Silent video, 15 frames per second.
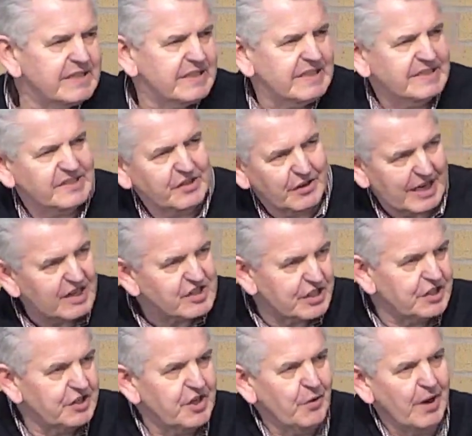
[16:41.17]
It's not actually
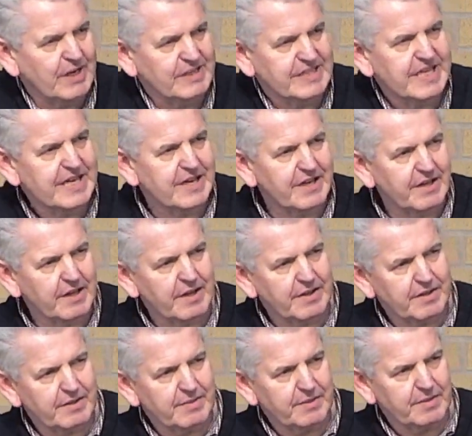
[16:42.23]
a new
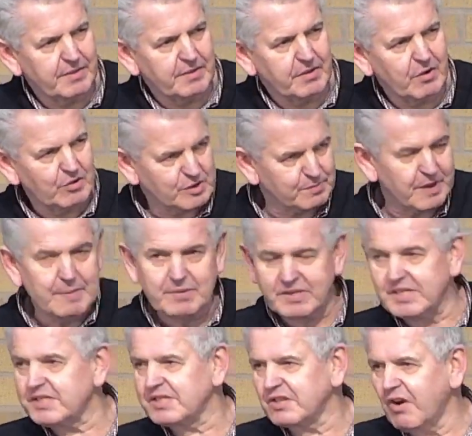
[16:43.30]
idea. God's people are
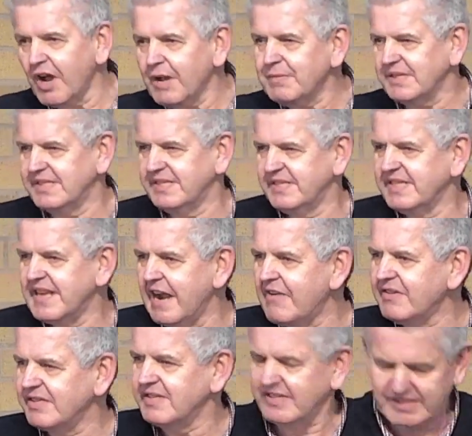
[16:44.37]
described as his
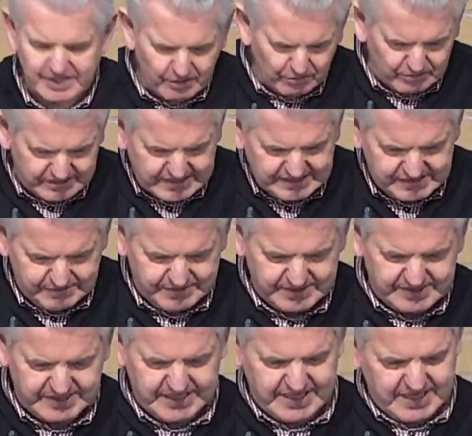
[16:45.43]
inheritance in the Old
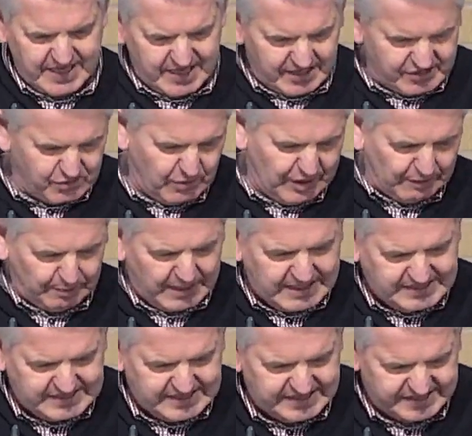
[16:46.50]
Testament as well.
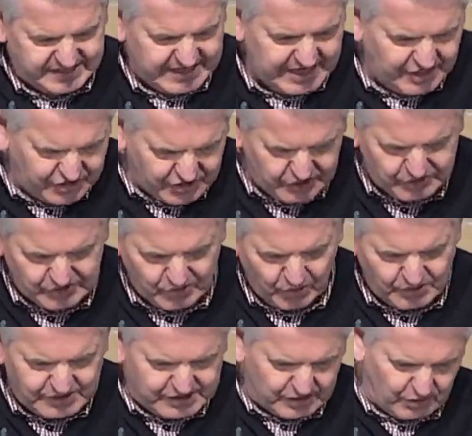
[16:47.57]
Blessed is the nation whose
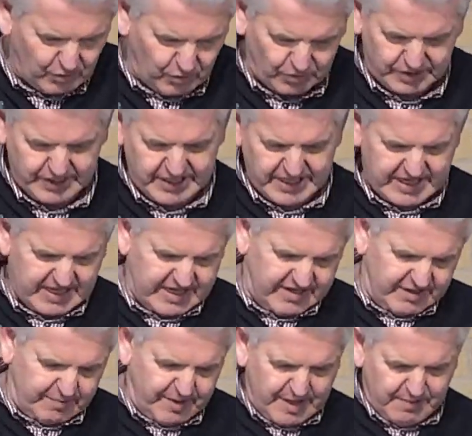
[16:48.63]
God is the Lord,
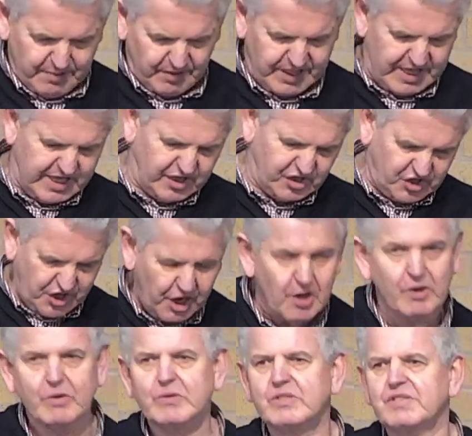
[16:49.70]
the people he
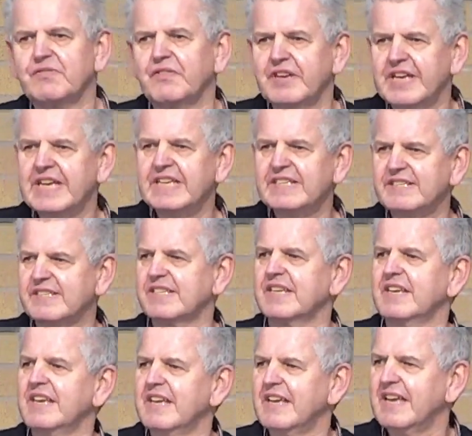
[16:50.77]
chose for his
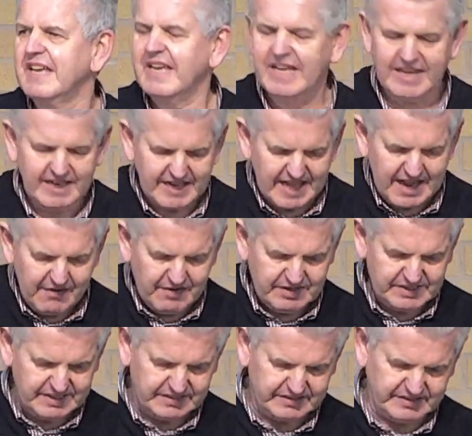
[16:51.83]

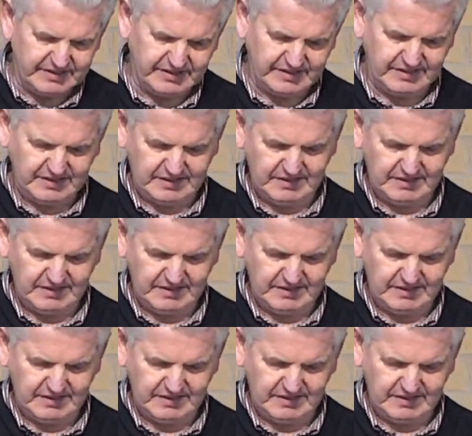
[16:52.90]
inheritance.